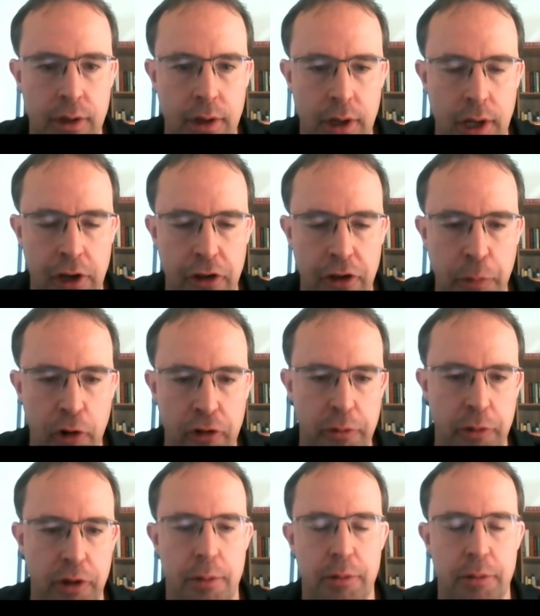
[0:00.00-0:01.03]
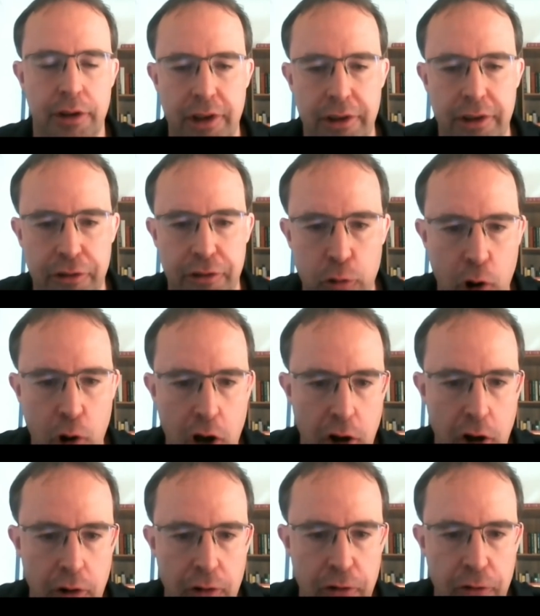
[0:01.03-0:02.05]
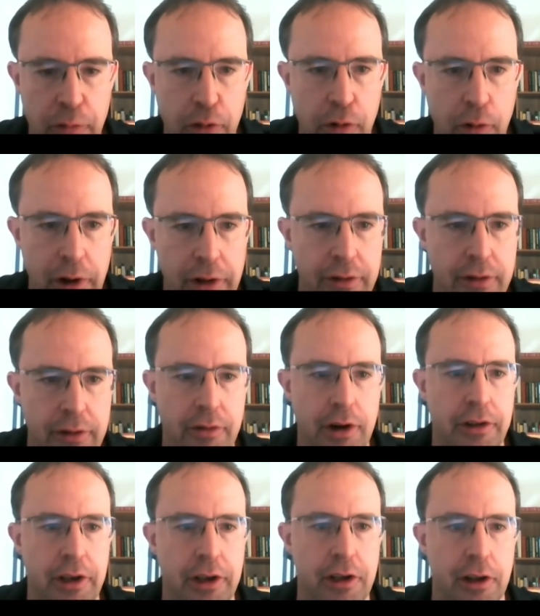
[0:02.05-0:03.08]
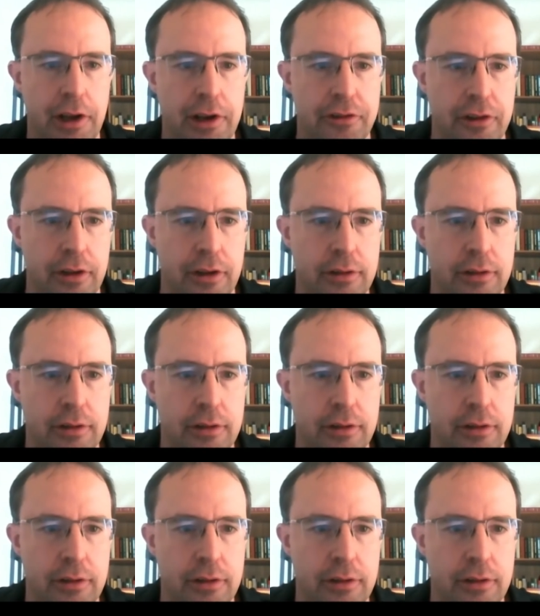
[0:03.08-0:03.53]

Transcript: and he's posable. I believe he has 12 points of articulation.